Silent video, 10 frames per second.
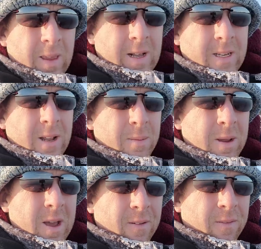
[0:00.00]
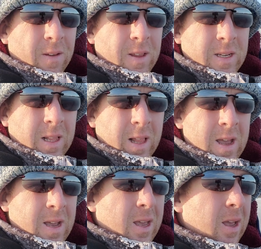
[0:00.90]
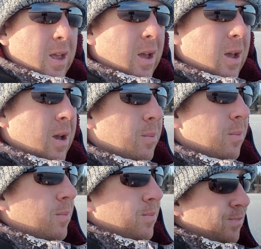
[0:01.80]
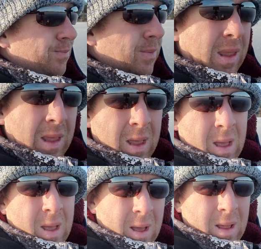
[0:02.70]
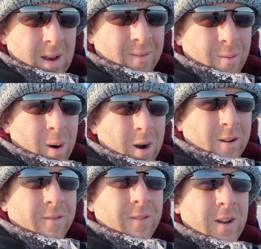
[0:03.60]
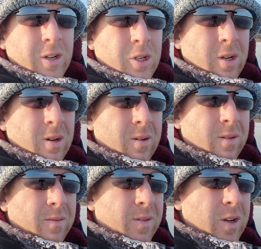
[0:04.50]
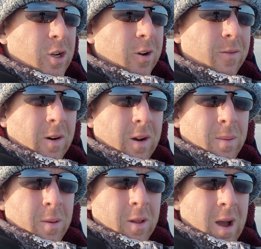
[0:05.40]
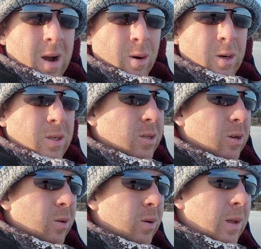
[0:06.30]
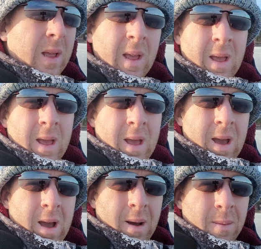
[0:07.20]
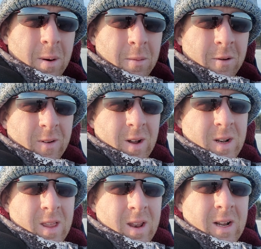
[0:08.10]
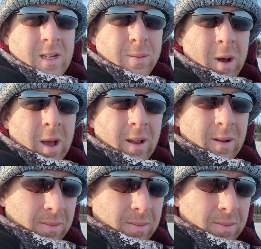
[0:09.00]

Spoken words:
that's going to be it for this lake. Never marked a fish. Fished there for a couple of hours, so I'm going to move on to the next spot.